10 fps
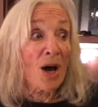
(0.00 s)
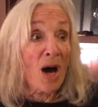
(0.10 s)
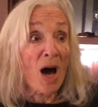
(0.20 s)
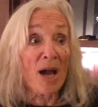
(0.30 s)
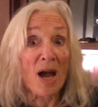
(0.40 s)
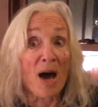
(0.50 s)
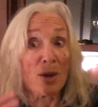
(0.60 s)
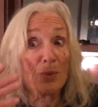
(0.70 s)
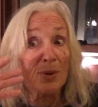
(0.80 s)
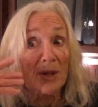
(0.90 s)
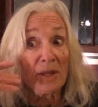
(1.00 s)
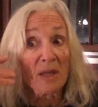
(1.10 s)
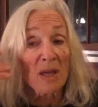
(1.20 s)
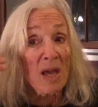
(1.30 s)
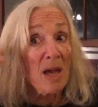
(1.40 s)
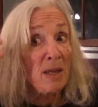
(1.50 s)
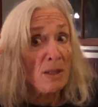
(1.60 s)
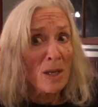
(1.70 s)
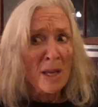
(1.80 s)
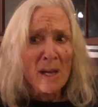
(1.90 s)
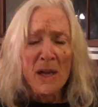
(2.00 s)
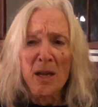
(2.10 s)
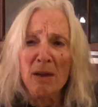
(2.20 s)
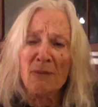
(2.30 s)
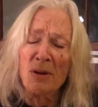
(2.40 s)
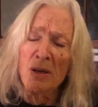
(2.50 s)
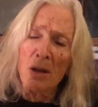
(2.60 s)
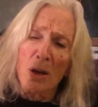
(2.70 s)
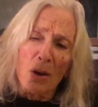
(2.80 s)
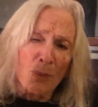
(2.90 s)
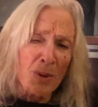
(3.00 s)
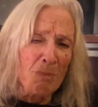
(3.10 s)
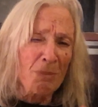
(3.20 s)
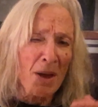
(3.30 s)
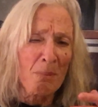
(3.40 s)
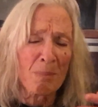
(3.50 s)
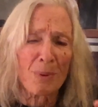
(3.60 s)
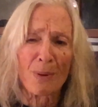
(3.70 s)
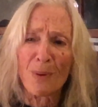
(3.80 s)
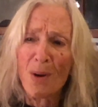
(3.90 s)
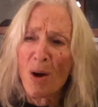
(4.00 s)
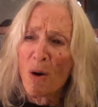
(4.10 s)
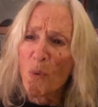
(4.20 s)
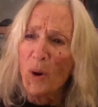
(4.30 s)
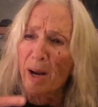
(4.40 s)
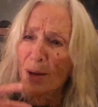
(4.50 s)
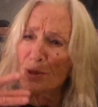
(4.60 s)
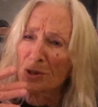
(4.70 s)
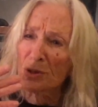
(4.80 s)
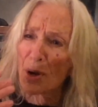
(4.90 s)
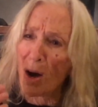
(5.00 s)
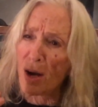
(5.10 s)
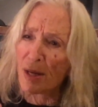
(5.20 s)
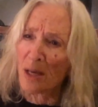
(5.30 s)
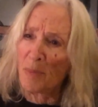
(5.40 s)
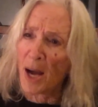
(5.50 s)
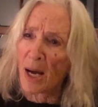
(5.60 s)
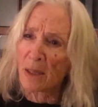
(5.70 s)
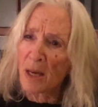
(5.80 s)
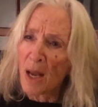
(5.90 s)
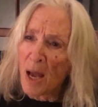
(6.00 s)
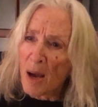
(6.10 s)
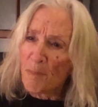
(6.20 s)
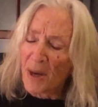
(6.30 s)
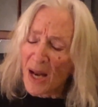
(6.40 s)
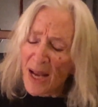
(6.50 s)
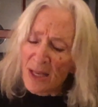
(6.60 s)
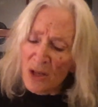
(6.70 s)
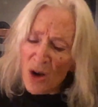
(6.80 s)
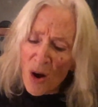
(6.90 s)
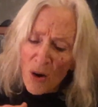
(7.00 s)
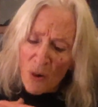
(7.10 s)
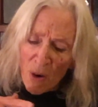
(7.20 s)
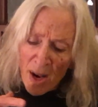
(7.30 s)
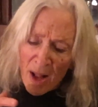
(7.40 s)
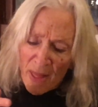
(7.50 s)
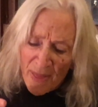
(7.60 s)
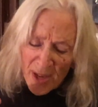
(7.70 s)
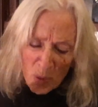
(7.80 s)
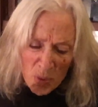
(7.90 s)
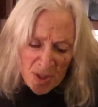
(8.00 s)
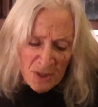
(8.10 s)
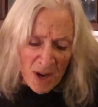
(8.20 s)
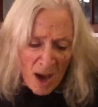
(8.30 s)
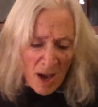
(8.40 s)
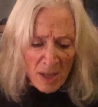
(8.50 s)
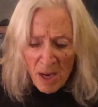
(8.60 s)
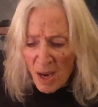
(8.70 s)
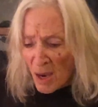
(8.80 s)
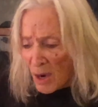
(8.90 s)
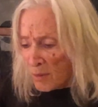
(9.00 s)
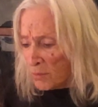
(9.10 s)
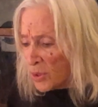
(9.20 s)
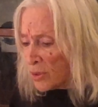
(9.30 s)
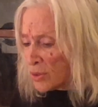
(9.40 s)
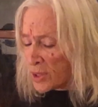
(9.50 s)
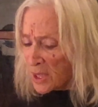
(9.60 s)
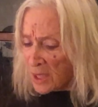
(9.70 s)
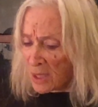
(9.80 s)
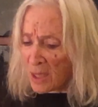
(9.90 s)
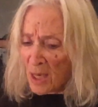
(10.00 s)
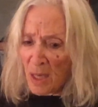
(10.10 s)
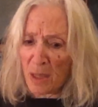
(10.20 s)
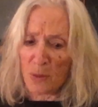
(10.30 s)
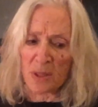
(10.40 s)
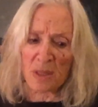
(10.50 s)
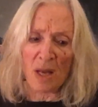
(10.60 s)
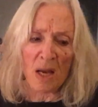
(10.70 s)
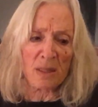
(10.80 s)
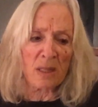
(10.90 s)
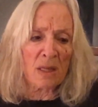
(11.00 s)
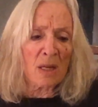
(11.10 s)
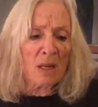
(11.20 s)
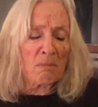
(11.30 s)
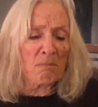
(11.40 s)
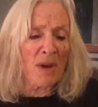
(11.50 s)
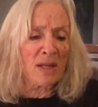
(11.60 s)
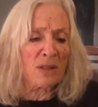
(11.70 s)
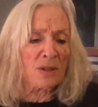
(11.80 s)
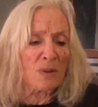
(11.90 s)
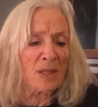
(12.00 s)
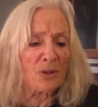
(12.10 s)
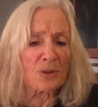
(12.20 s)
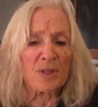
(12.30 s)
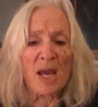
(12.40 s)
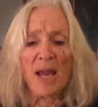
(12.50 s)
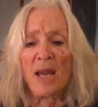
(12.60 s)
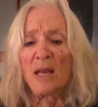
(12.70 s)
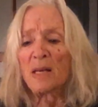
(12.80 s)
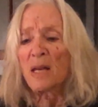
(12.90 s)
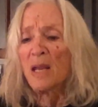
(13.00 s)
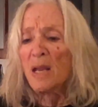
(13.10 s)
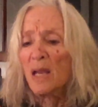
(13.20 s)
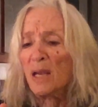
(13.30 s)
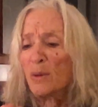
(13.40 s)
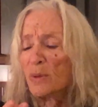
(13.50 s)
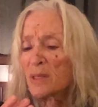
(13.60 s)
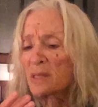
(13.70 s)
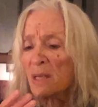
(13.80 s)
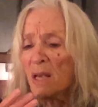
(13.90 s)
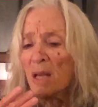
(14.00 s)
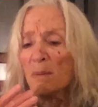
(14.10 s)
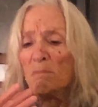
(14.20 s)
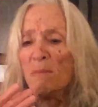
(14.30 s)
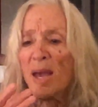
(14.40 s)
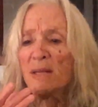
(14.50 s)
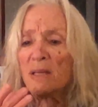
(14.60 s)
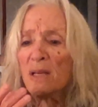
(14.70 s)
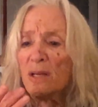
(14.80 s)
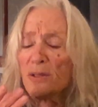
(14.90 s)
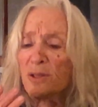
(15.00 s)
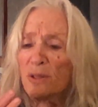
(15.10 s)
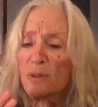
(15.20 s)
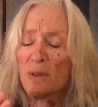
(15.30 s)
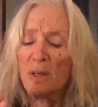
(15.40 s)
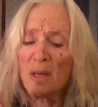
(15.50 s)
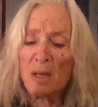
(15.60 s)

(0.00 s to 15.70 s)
I really can't even remember what I was talking about, but I know that it was not amusing, it was not meant to entertain, it was meant to